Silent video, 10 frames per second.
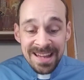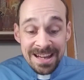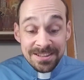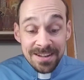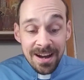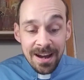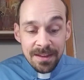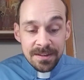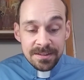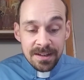Azai,
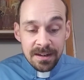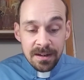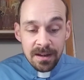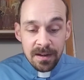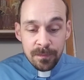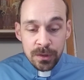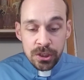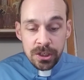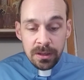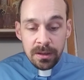the son of
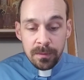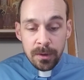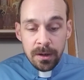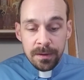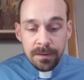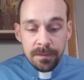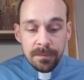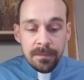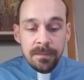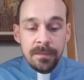Meshilamoth,
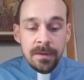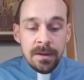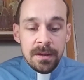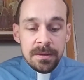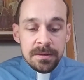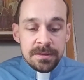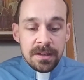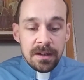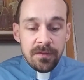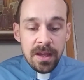the
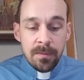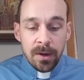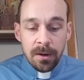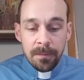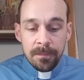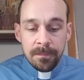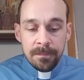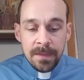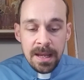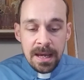son of Immer,
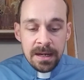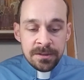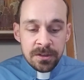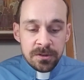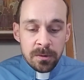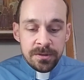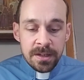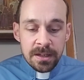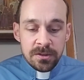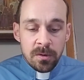and his
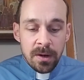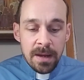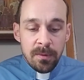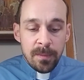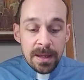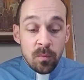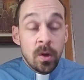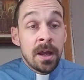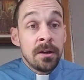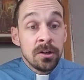associates who were able men,
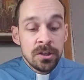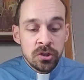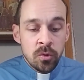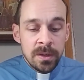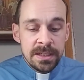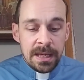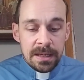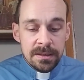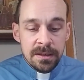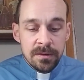
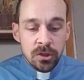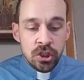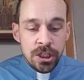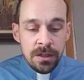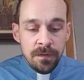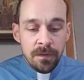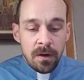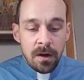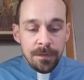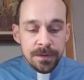128. Their chief
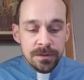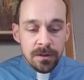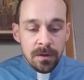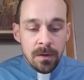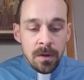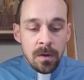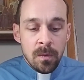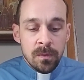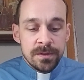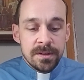officer
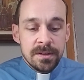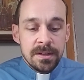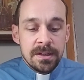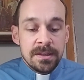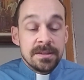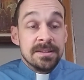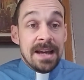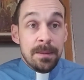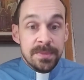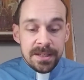was
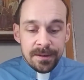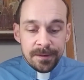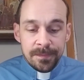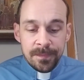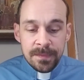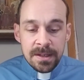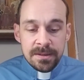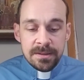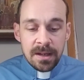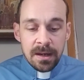Zabdiel,
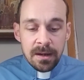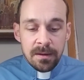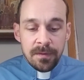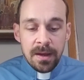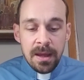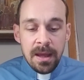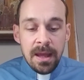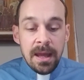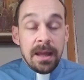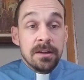son of
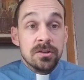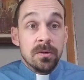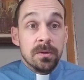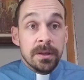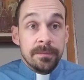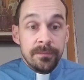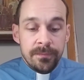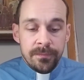Hagadolim.